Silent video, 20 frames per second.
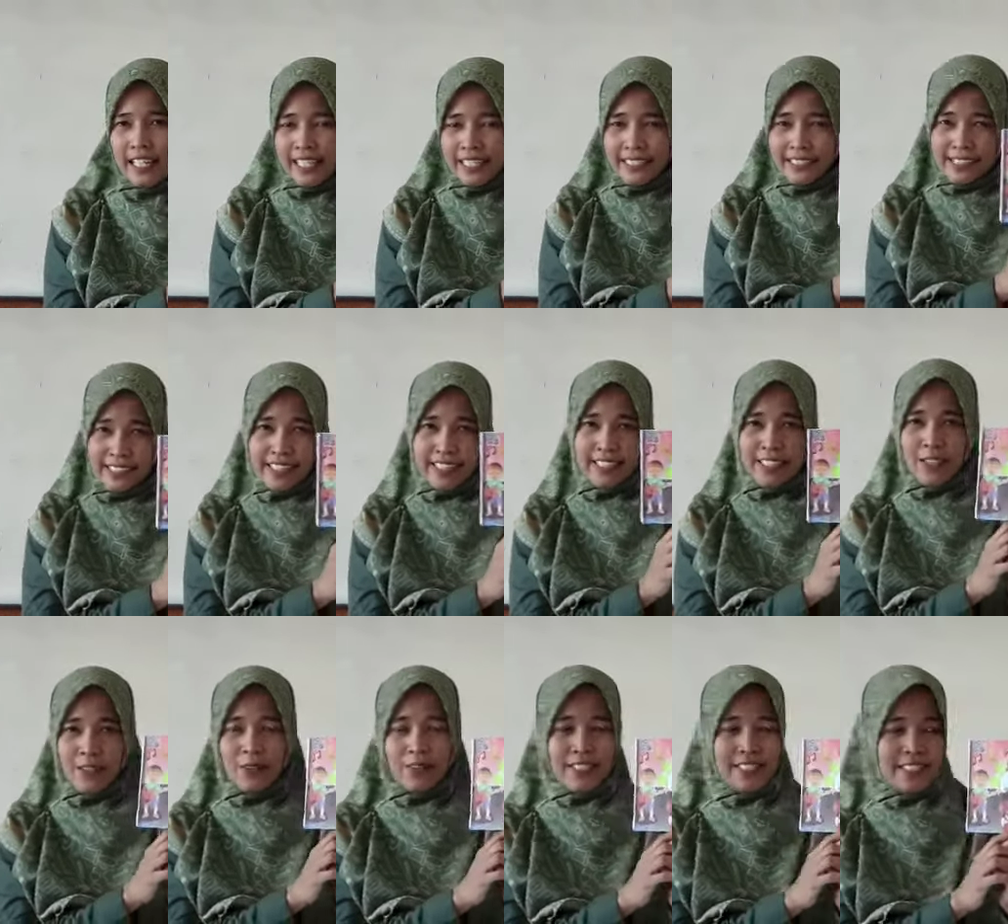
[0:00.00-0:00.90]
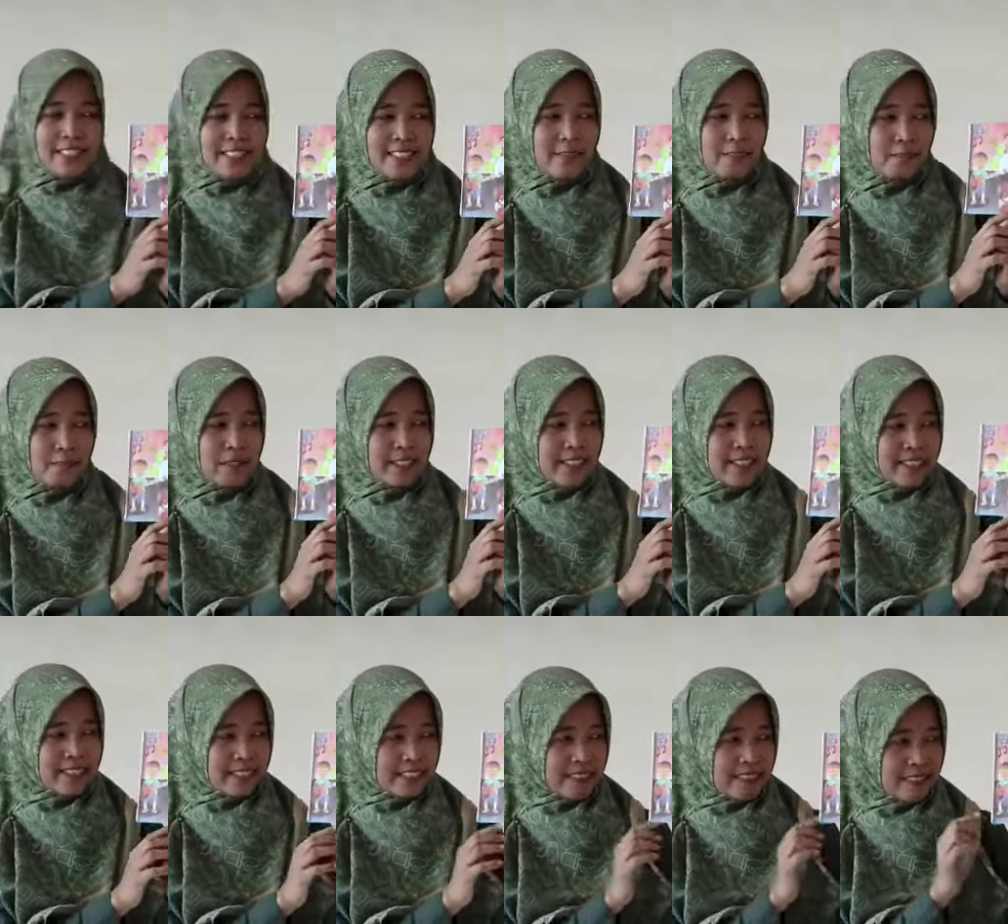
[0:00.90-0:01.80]
Answer the question,
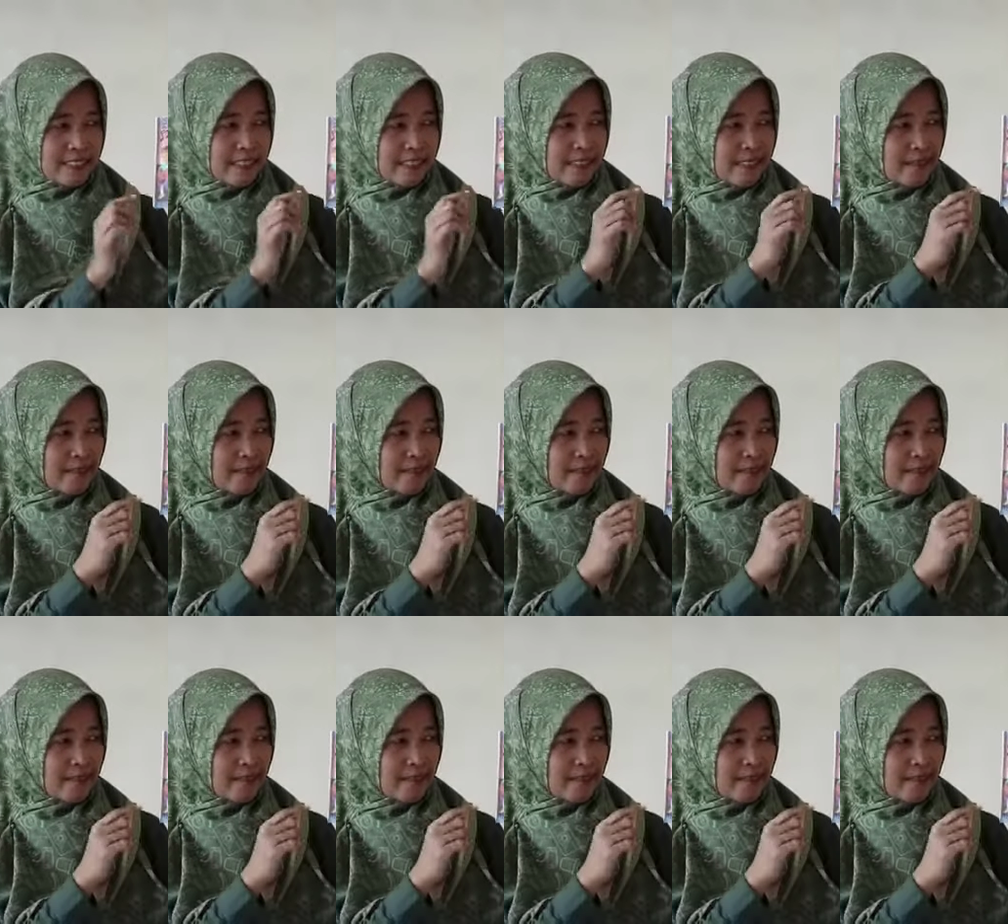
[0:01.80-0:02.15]
please.